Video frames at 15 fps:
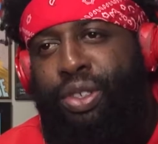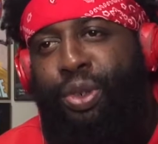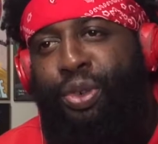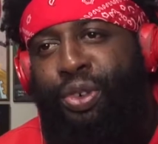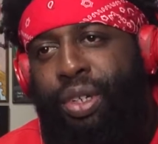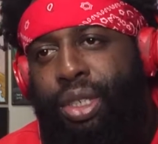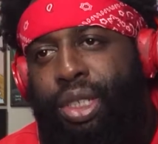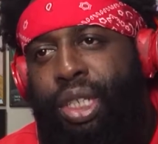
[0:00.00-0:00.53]
so
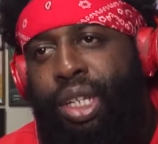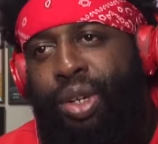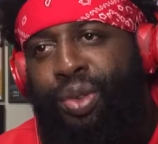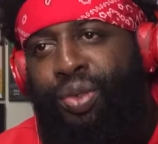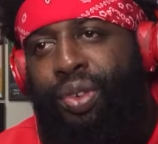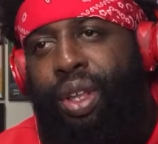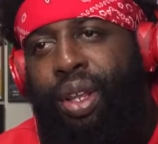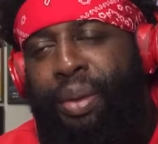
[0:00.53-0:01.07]
Christina
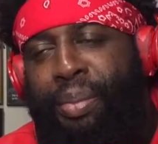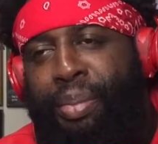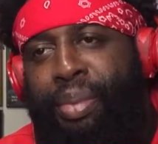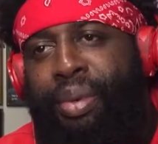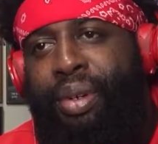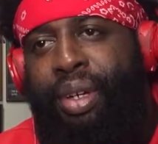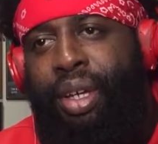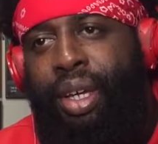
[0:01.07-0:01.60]
really,
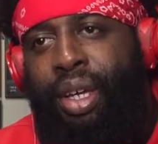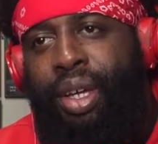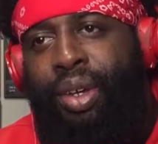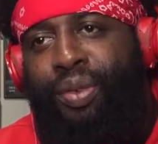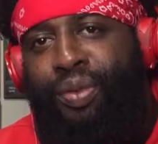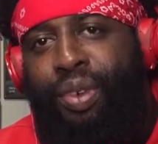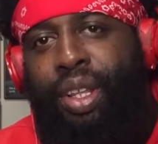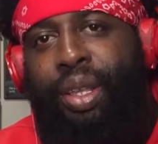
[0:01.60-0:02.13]

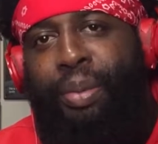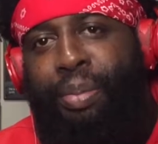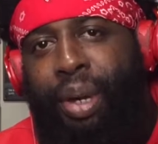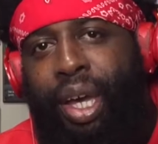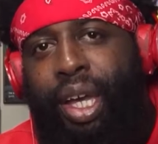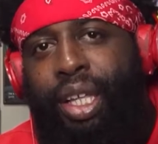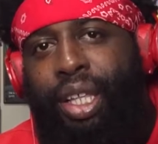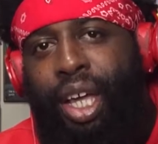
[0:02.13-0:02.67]
really
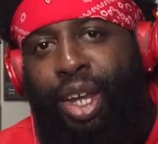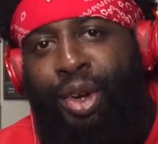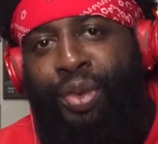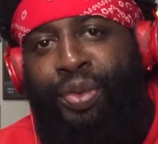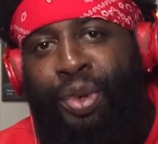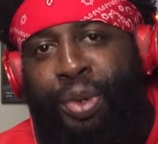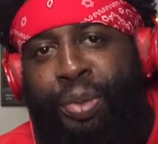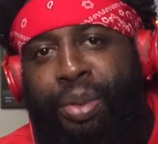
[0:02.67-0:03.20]
banged out
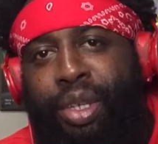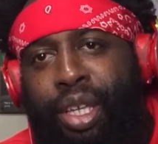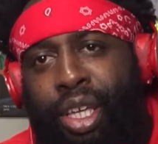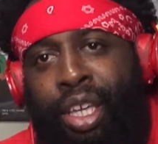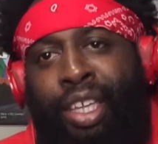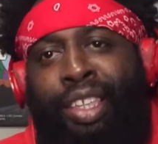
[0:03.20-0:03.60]
on Ruby.